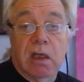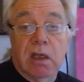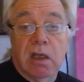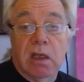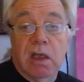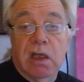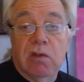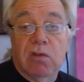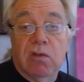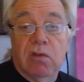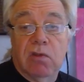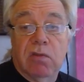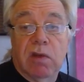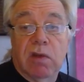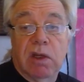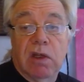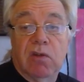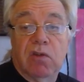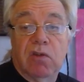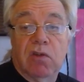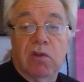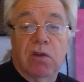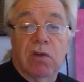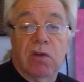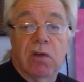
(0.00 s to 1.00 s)

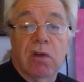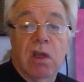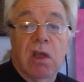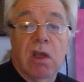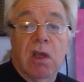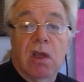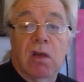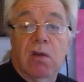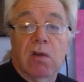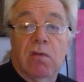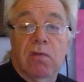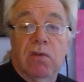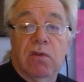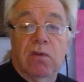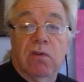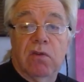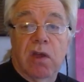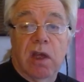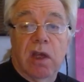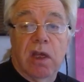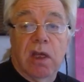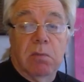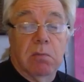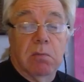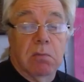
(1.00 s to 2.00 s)
intervention of the
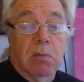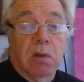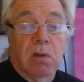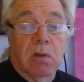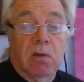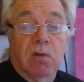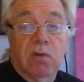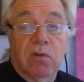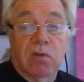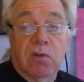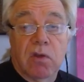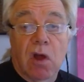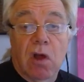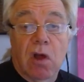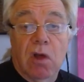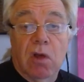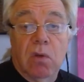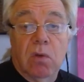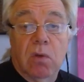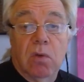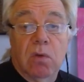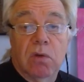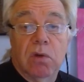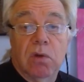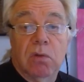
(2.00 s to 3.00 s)
same
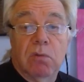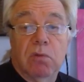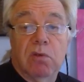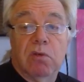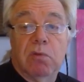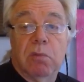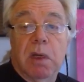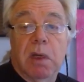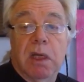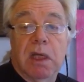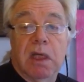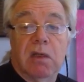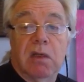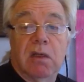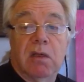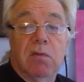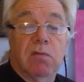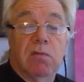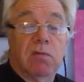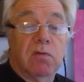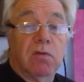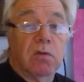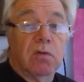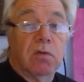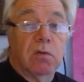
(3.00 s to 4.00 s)
style that was made
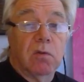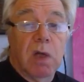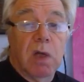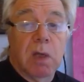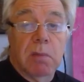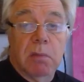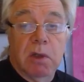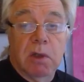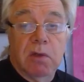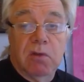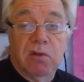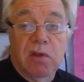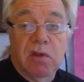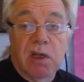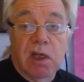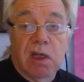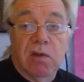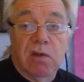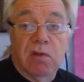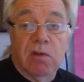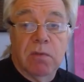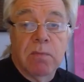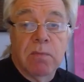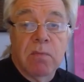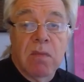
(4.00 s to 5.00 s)
for
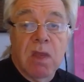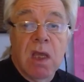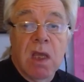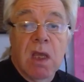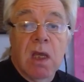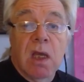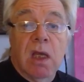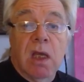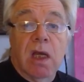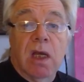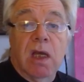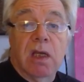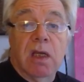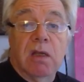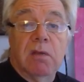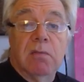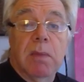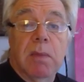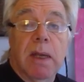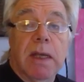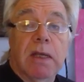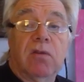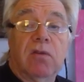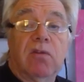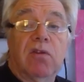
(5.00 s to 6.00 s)
MOTs. And
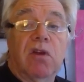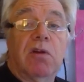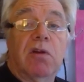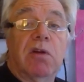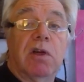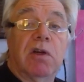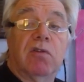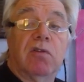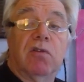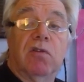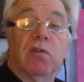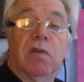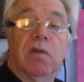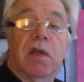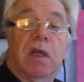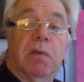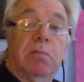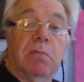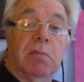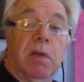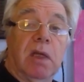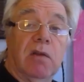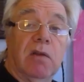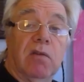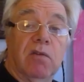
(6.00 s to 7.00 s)
MAG's Director of
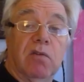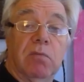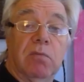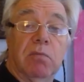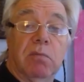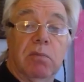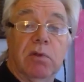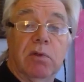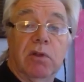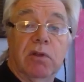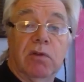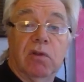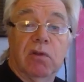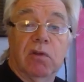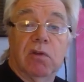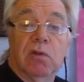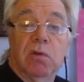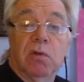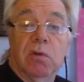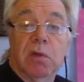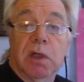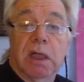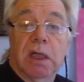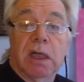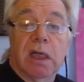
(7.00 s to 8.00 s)
Campaigns and
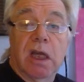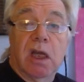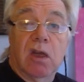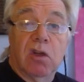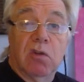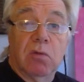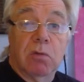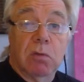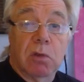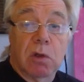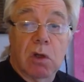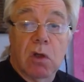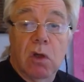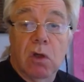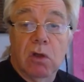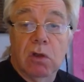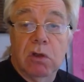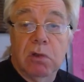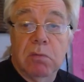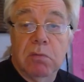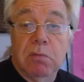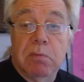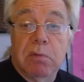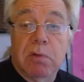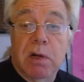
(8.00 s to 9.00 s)
Political Engagement,
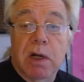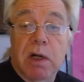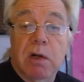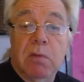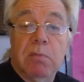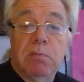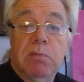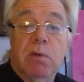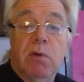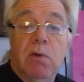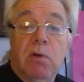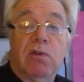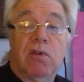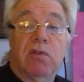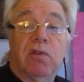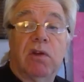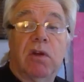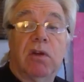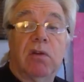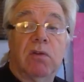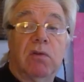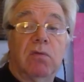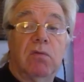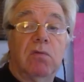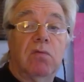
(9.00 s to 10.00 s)
Colin Brown, points
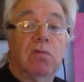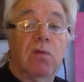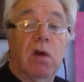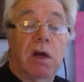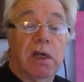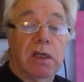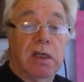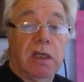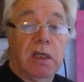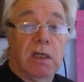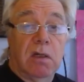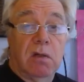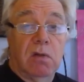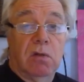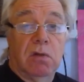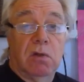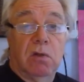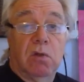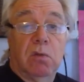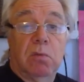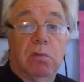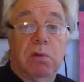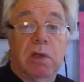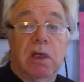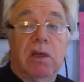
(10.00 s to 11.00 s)
out that riding on
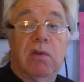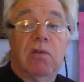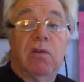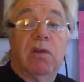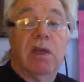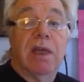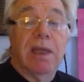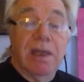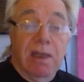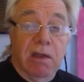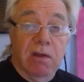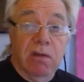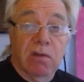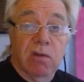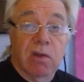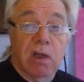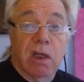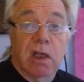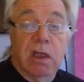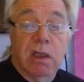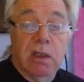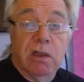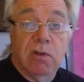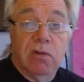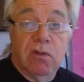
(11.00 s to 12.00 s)
L plates is
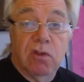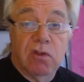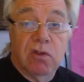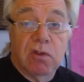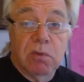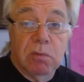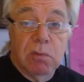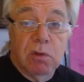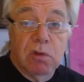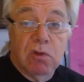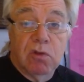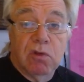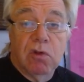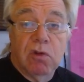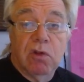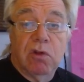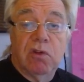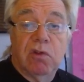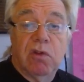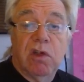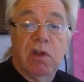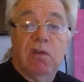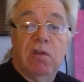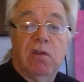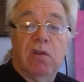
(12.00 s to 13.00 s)
a legitimate
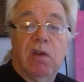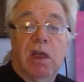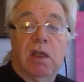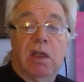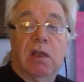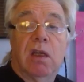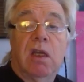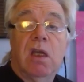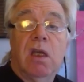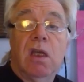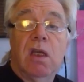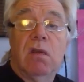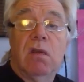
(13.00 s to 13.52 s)
choice. He said,